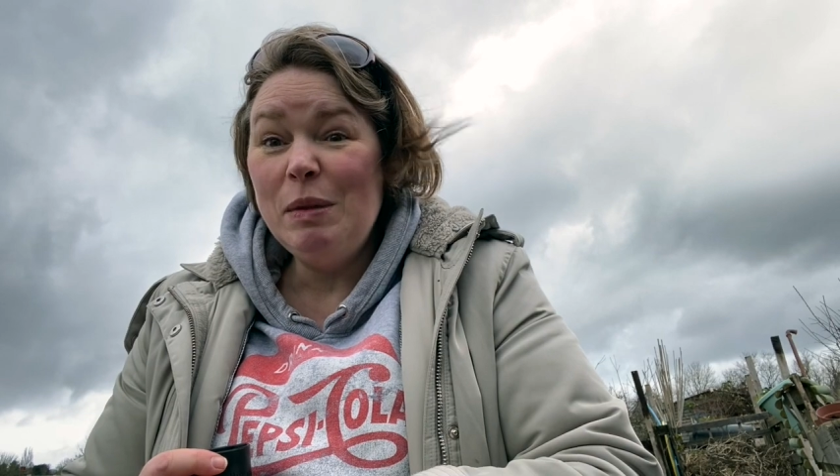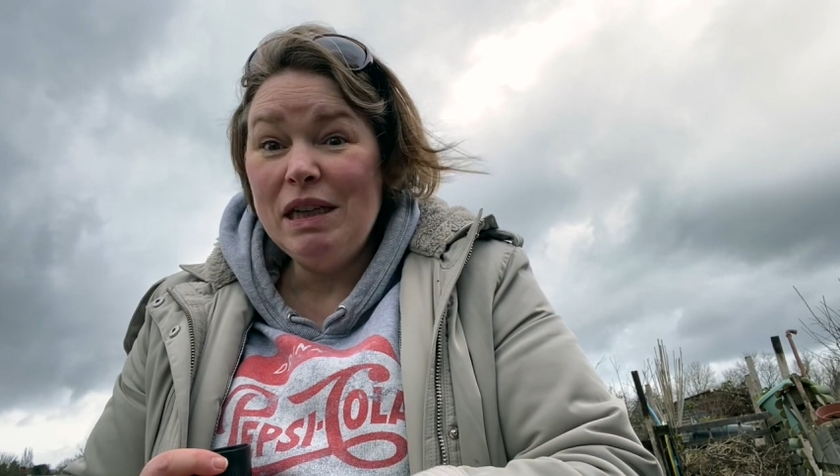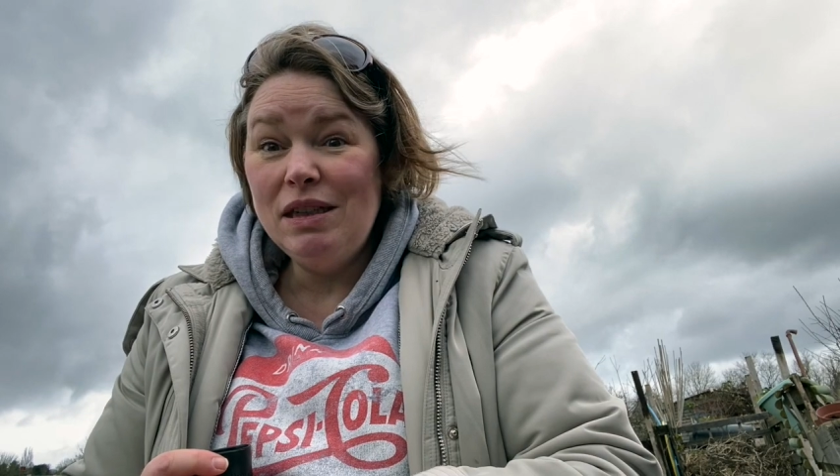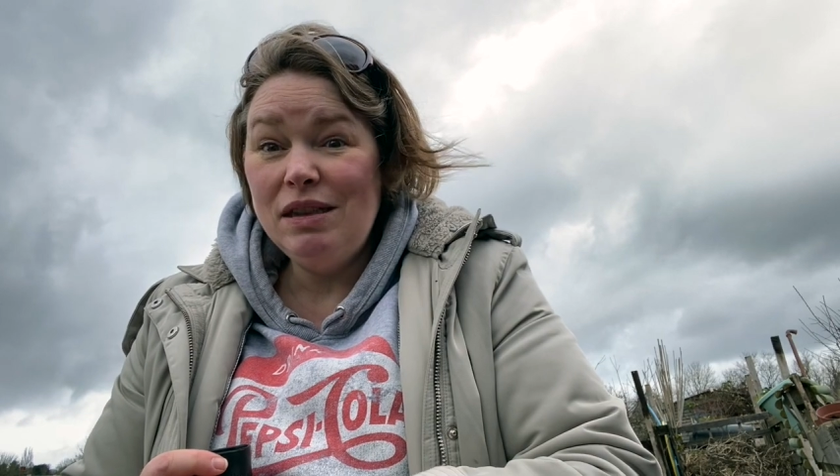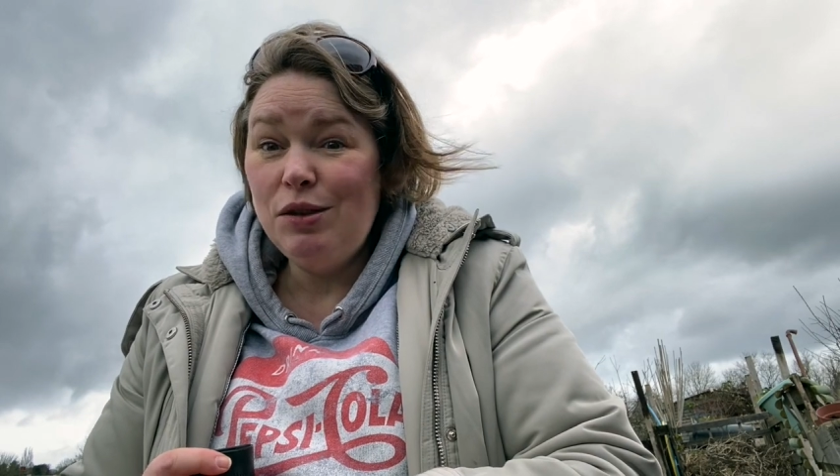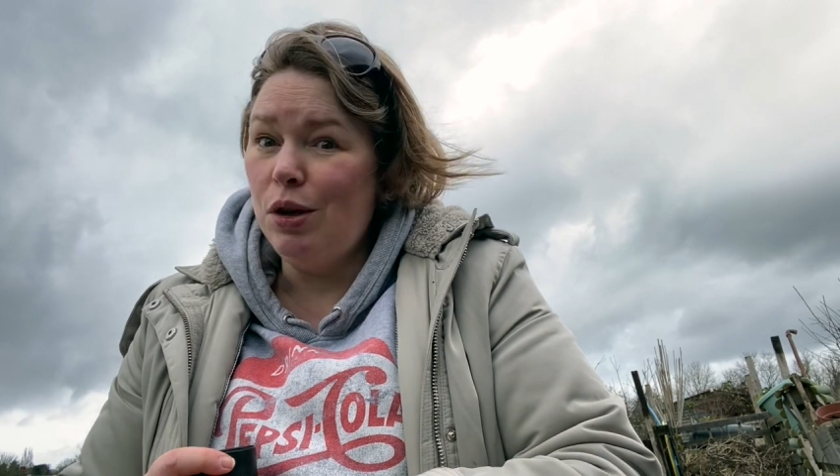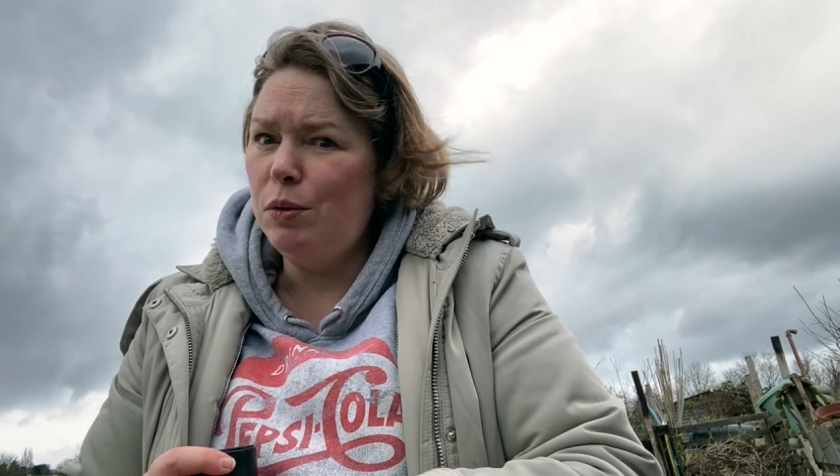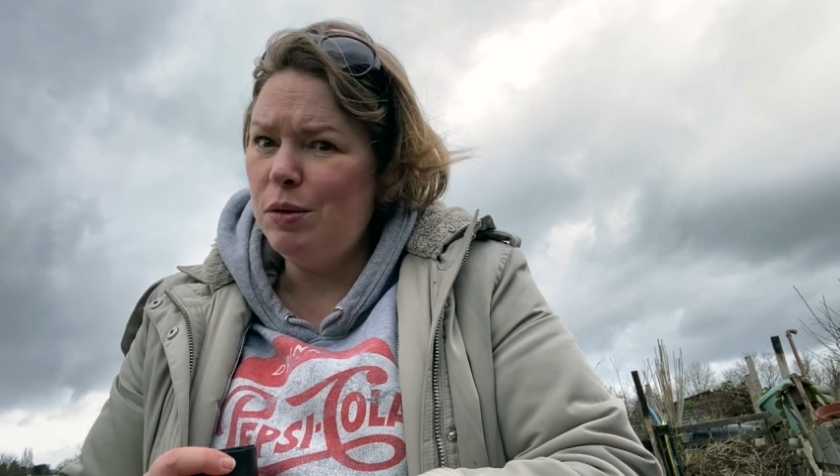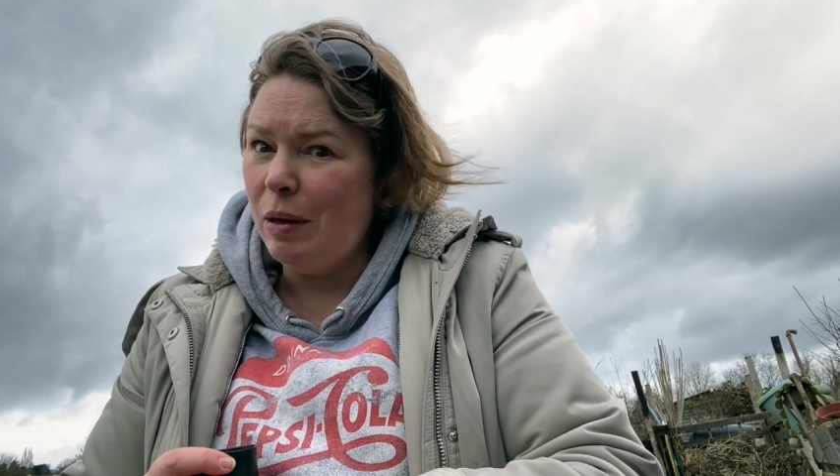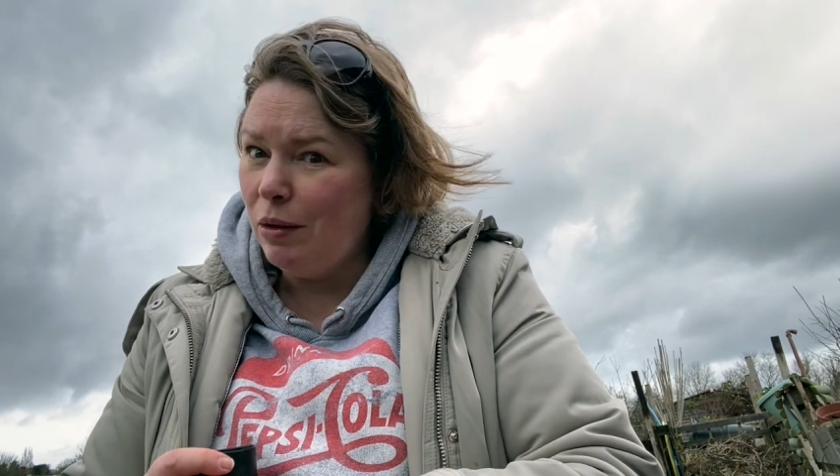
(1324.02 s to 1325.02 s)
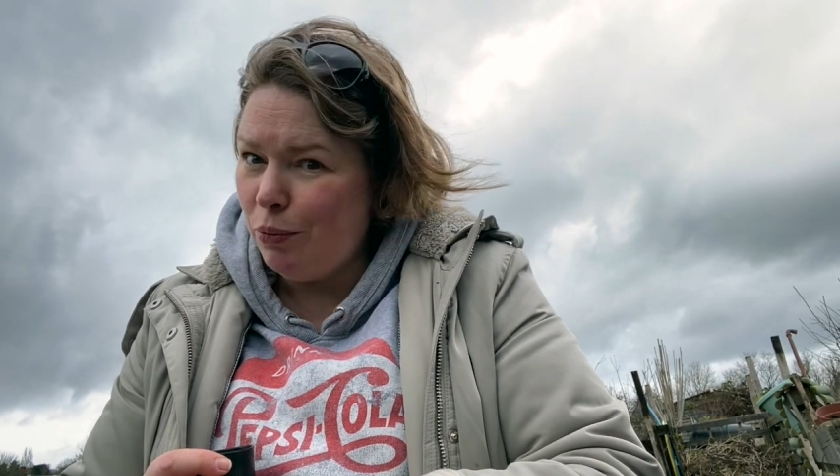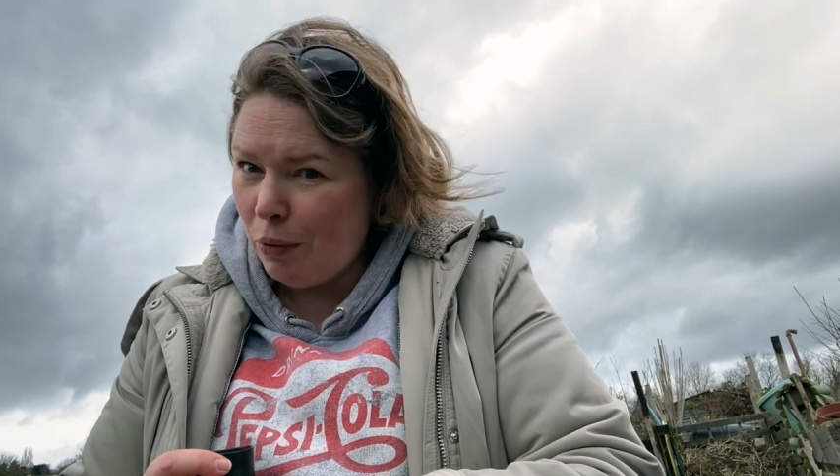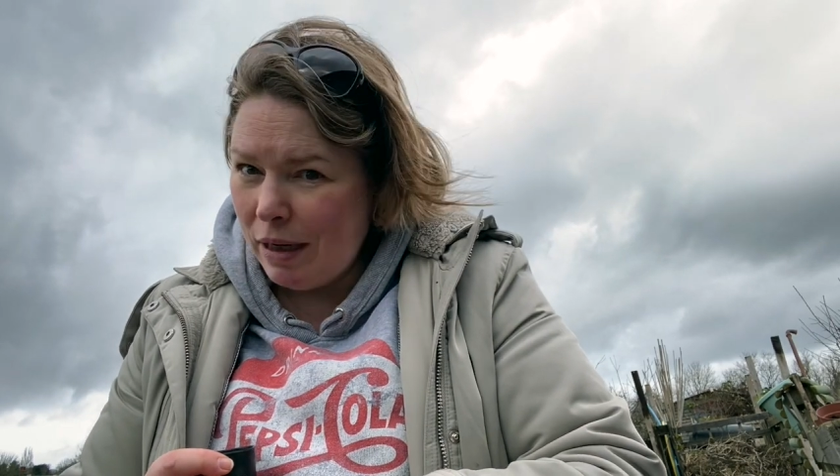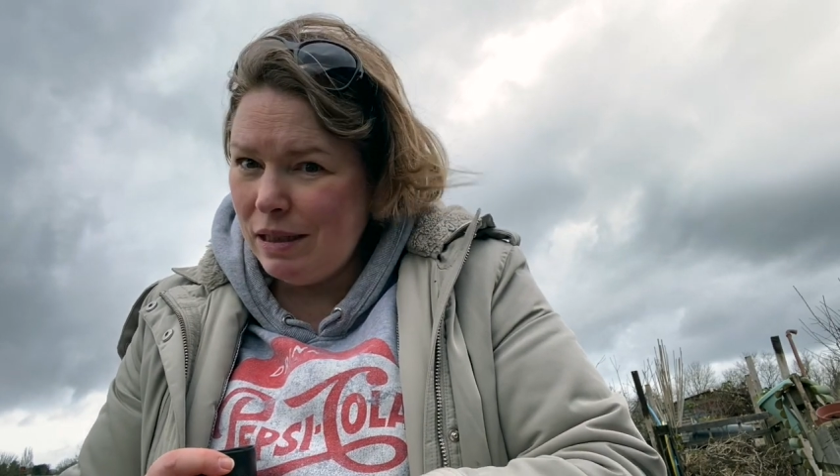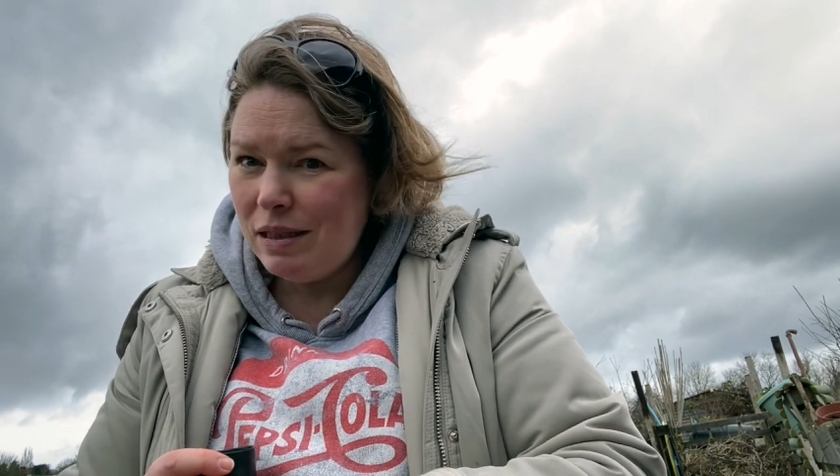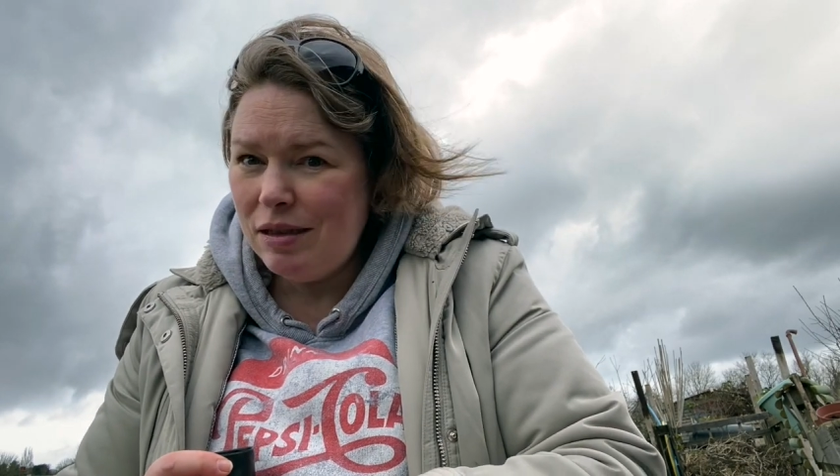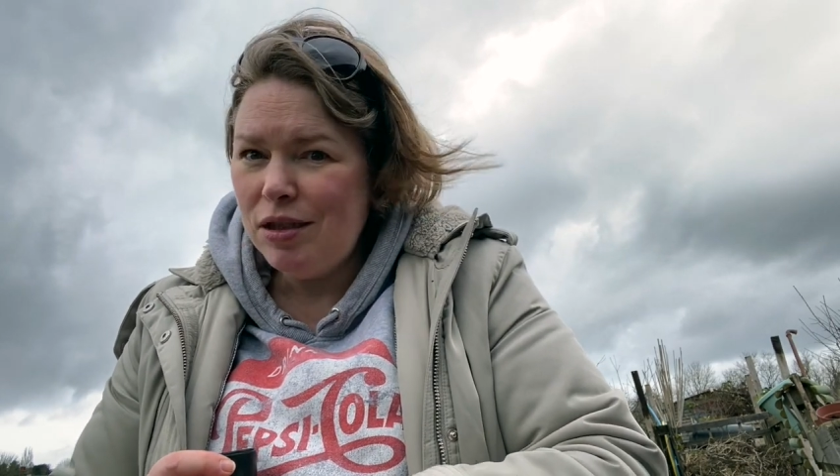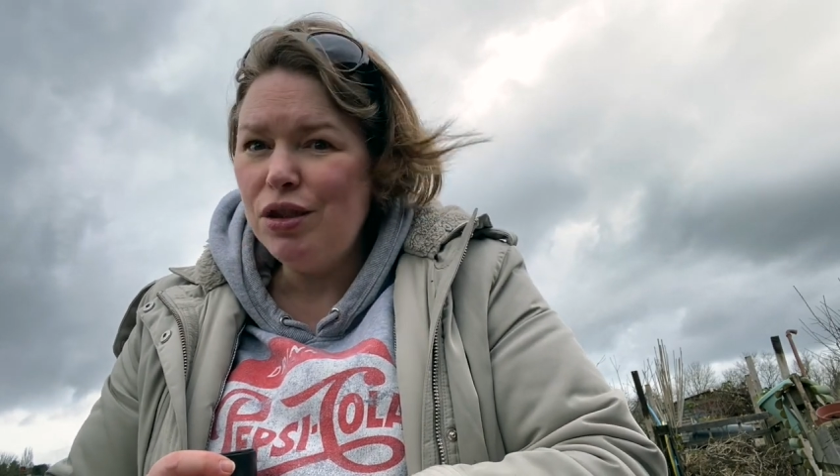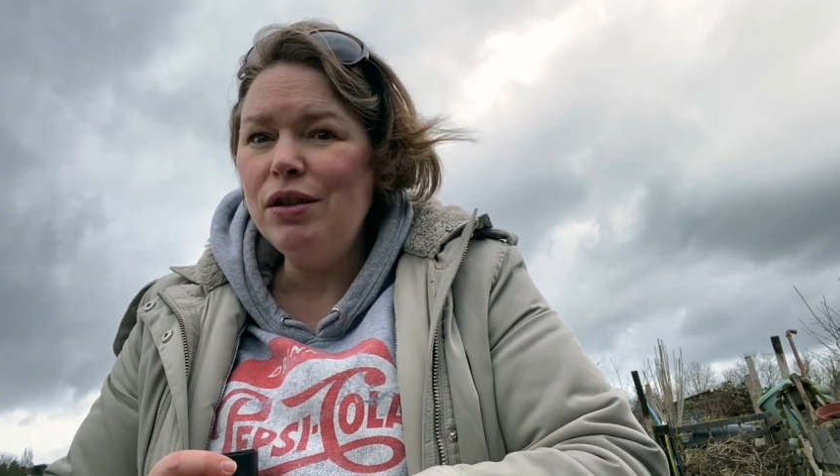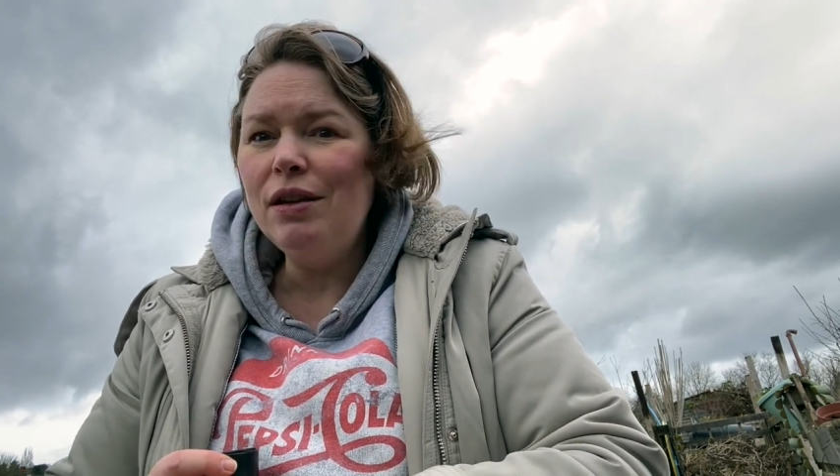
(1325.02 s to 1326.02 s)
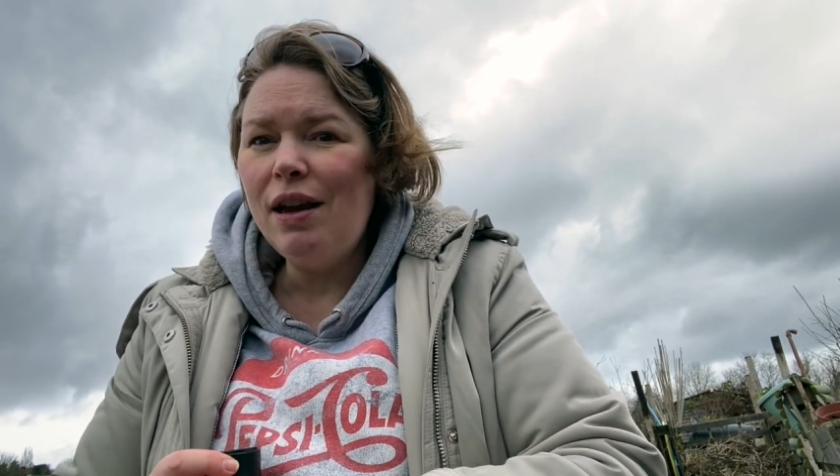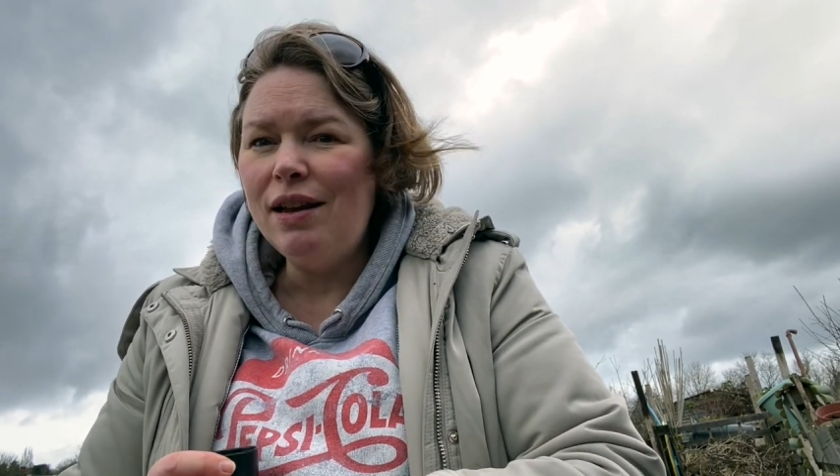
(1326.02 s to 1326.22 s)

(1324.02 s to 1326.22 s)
make a decision, I want to make the right decision,